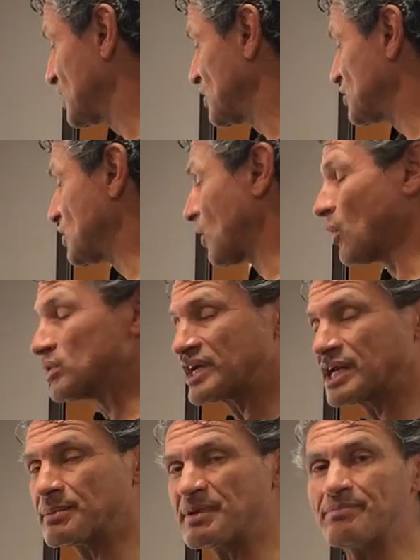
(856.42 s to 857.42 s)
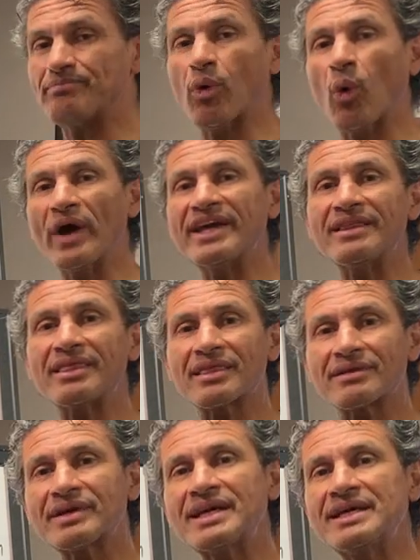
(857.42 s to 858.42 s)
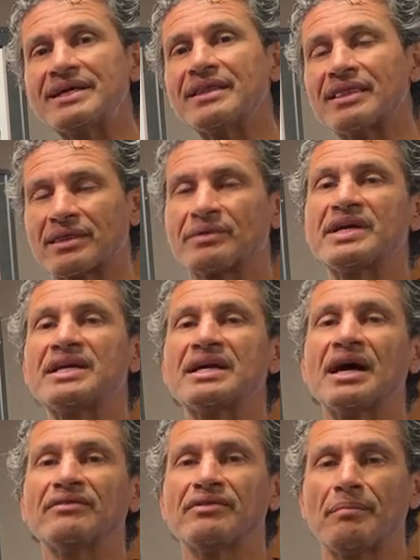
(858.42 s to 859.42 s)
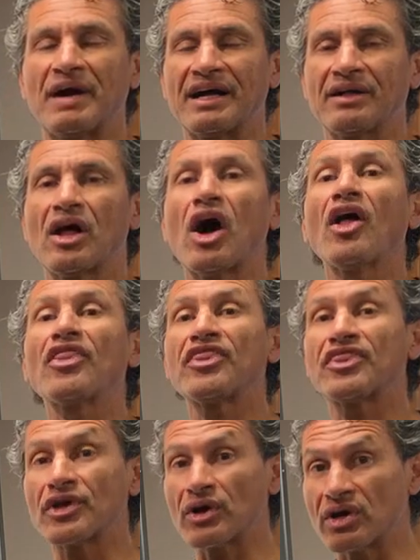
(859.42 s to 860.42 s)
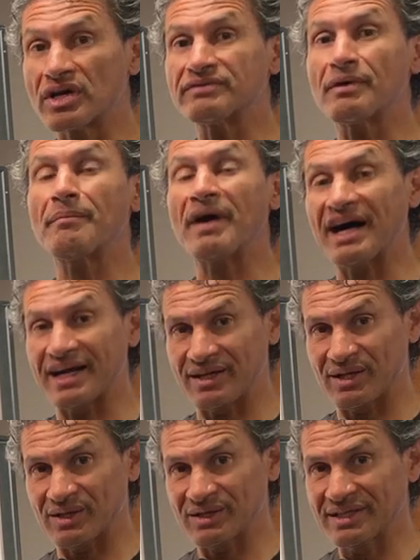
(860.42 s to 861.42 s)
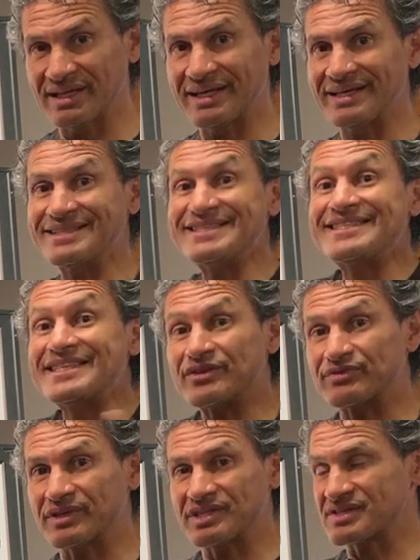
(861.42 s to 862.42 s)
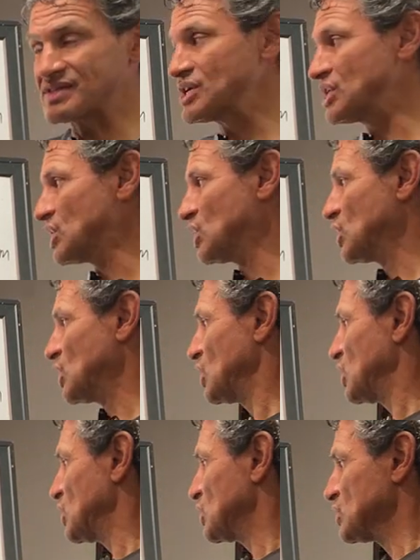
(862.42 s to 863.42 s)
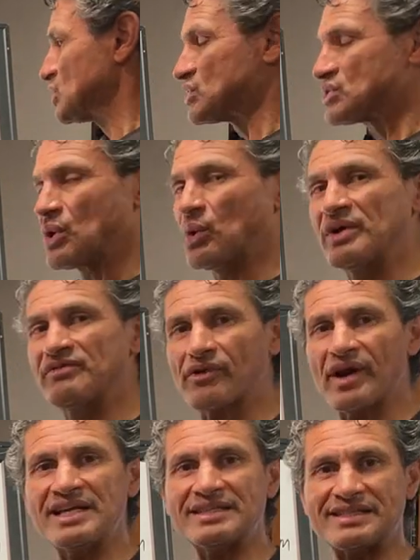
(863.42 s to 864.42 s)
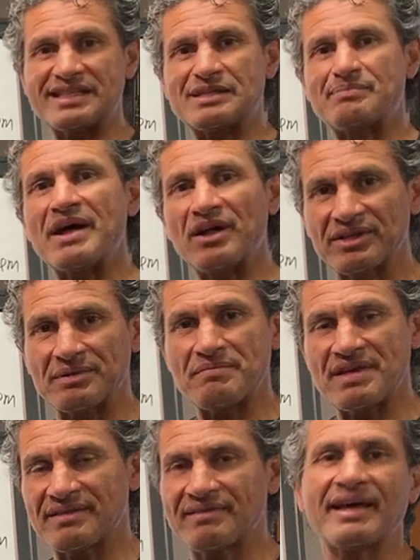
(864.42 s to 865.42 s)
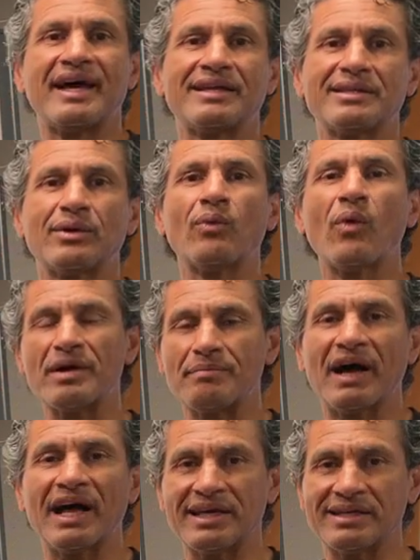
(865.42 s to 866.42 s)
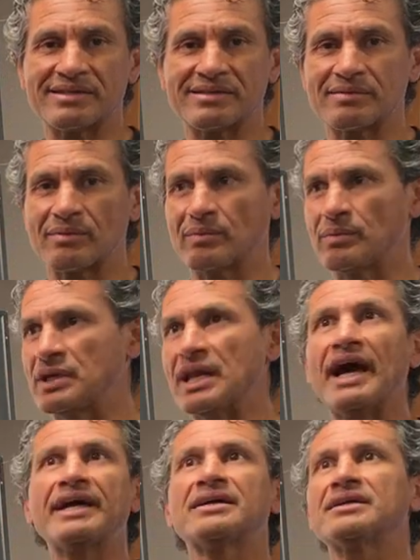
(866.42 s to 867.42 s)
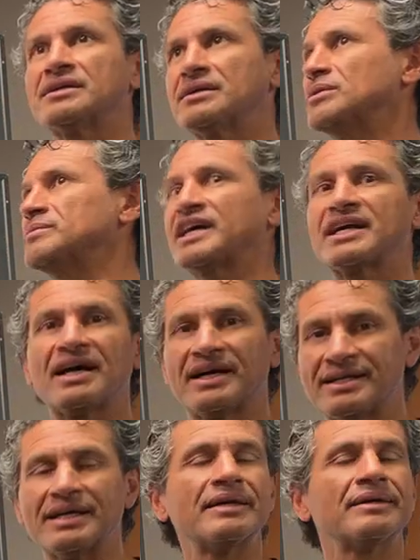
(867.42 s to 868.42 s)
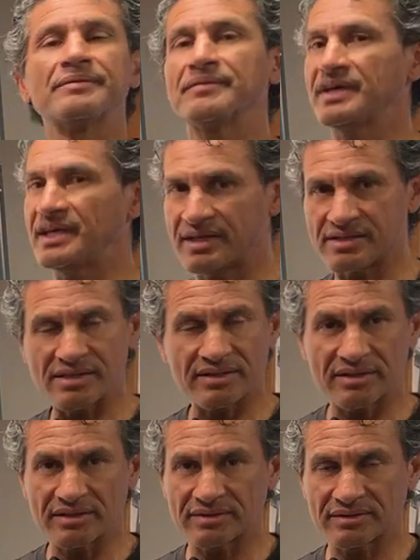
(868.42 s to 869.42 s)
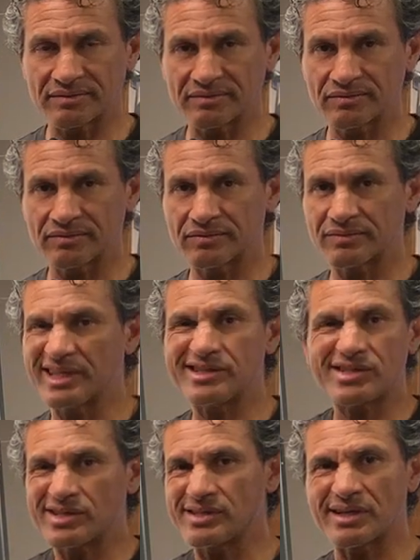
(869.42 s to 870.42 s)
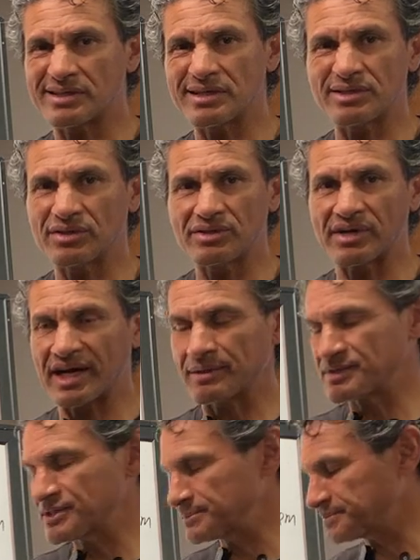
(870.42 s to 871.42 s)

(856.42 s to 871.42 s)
you're only going to be 0.33 of a mile, a third of a mile difference. So we've already dispelled the myth that the one by is lighter. Oh my God, it isn't. It's just 62 grams.